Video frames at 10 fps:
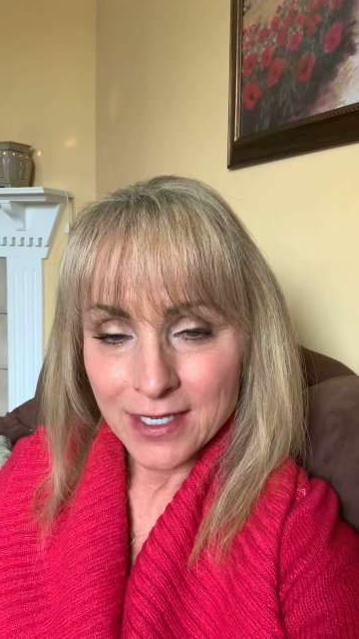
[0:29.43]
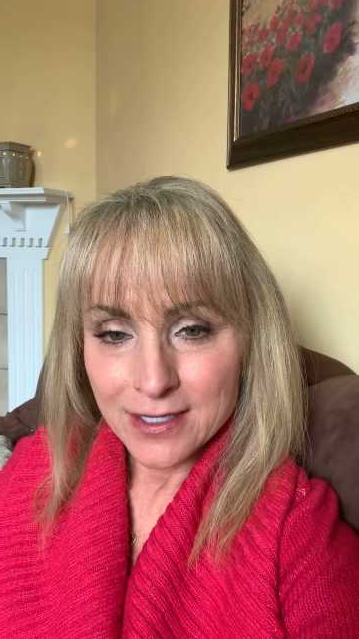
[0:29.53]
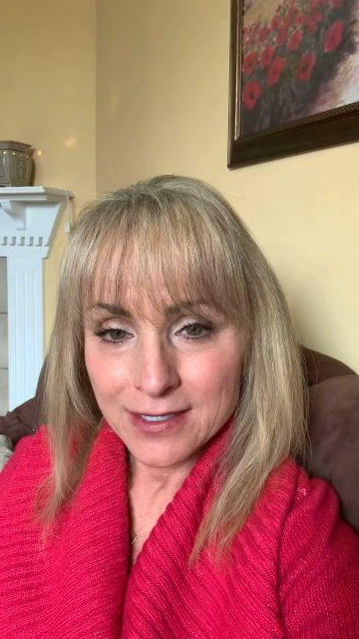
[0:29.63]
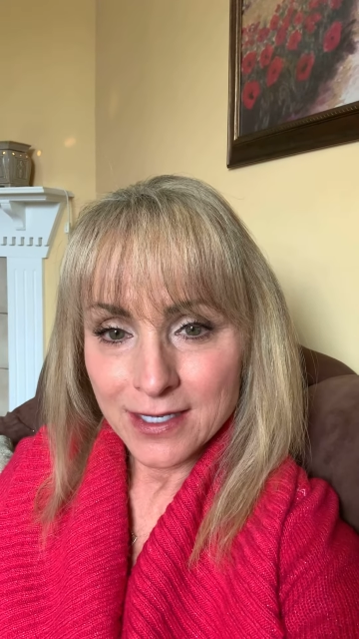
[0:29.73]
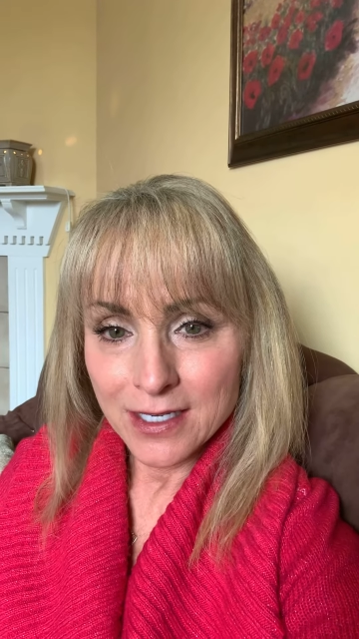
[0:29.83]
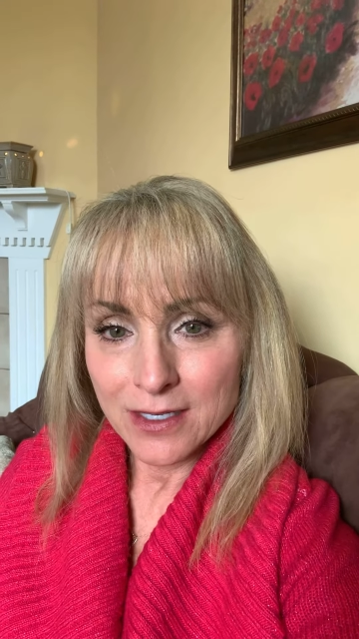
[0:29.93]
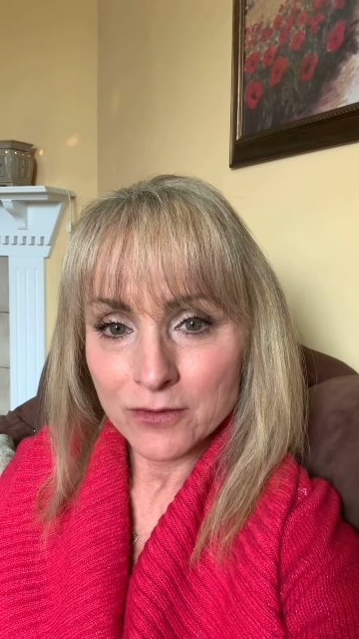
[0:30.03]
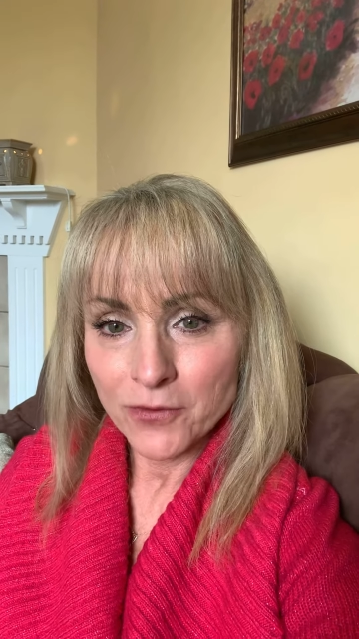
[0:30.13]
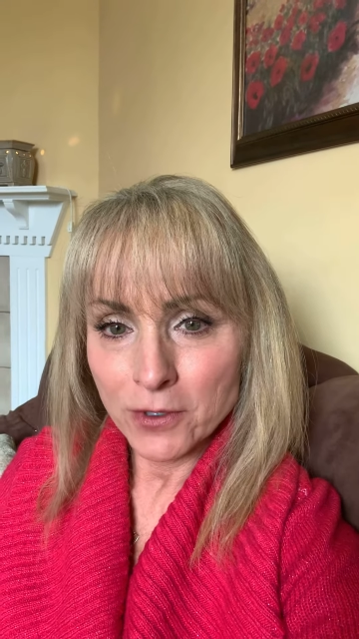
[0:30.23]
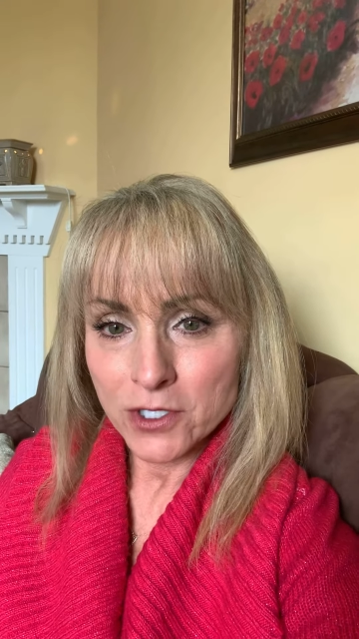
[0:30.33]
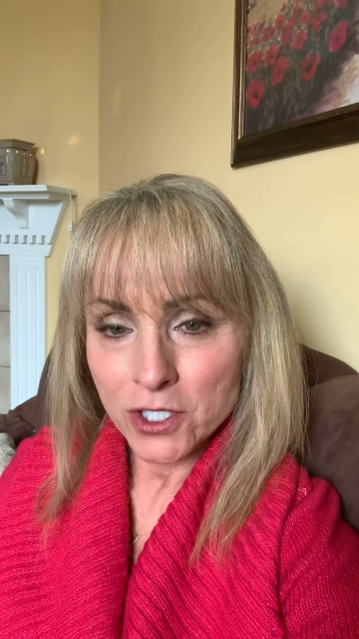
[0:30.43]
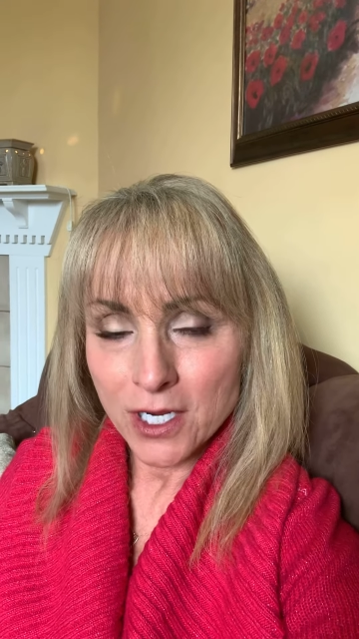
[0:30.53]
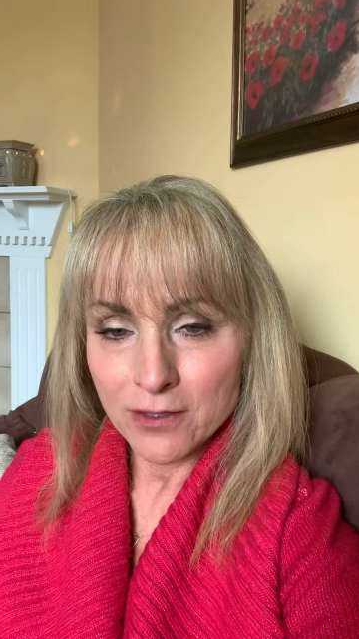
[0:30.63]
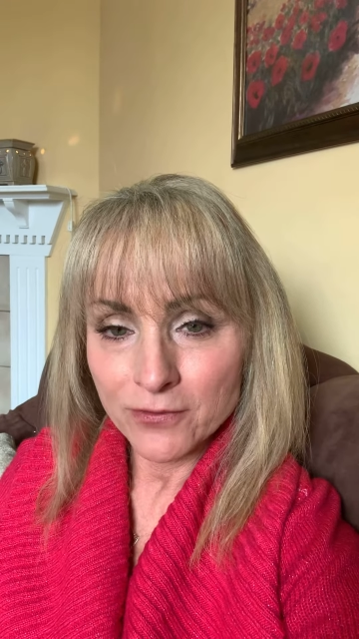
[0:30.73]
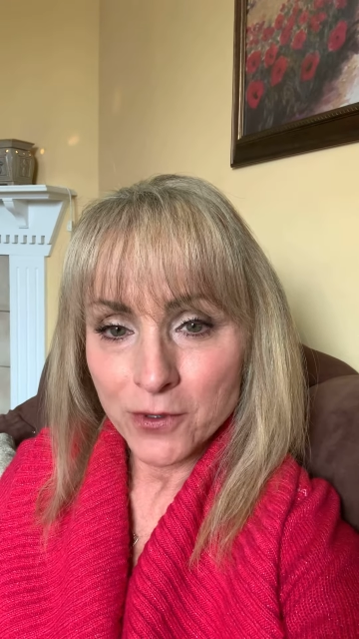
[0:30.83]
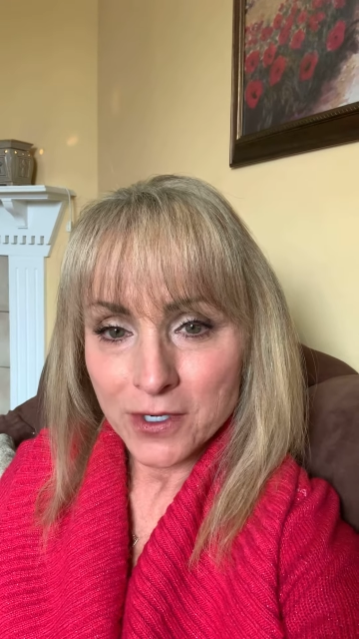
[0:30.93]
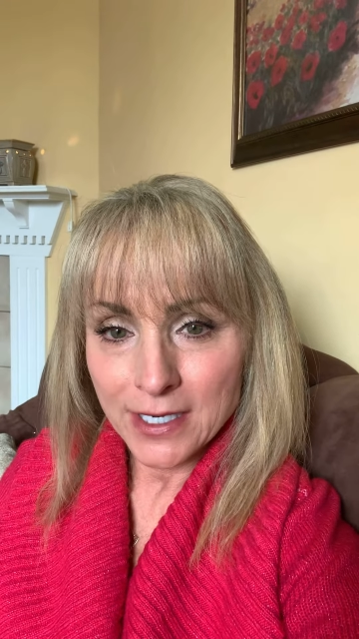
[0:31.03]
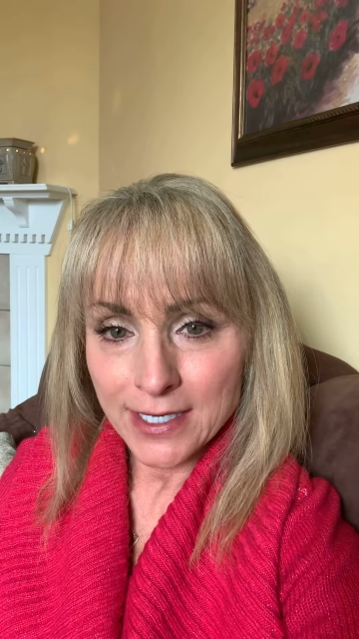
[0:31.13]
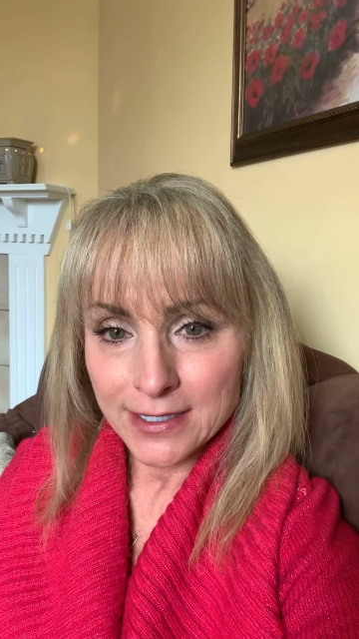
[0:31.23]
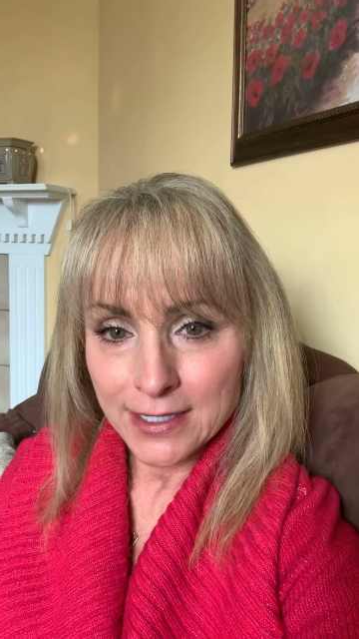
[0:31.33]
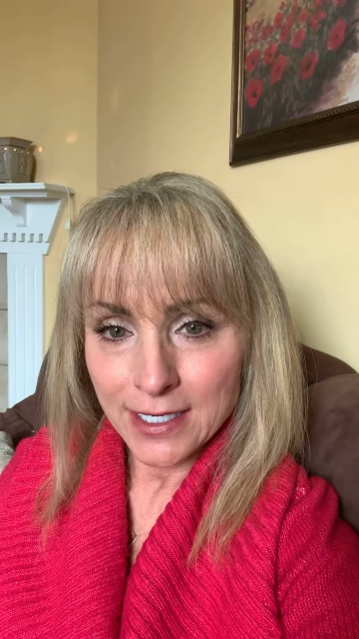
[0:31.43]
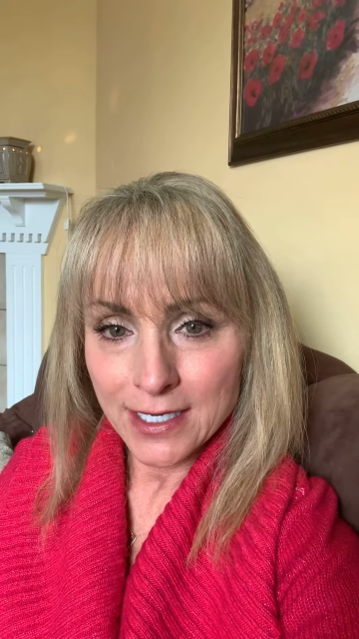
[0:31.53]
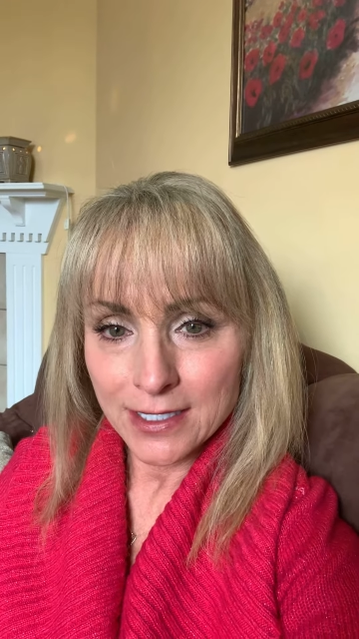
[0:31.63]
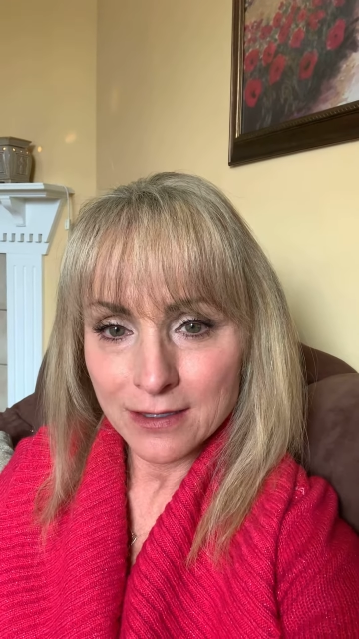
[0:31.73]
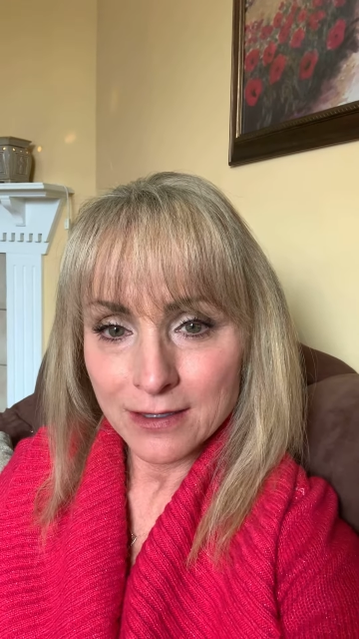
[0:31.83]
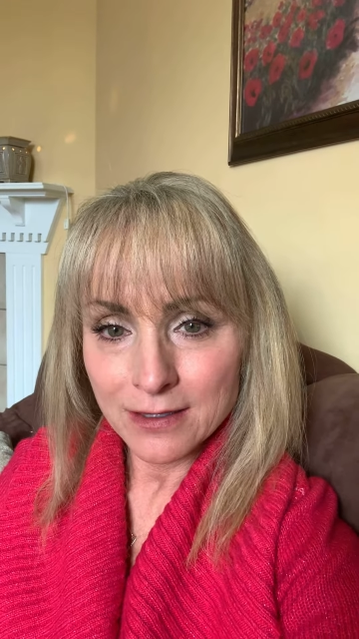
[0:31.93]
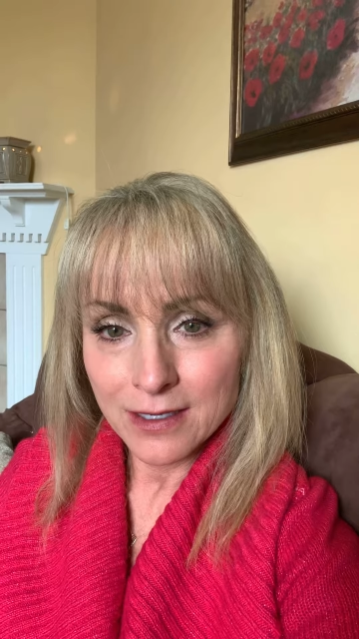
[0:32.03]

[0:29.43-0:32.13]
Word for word: See, in 1 John 4:19,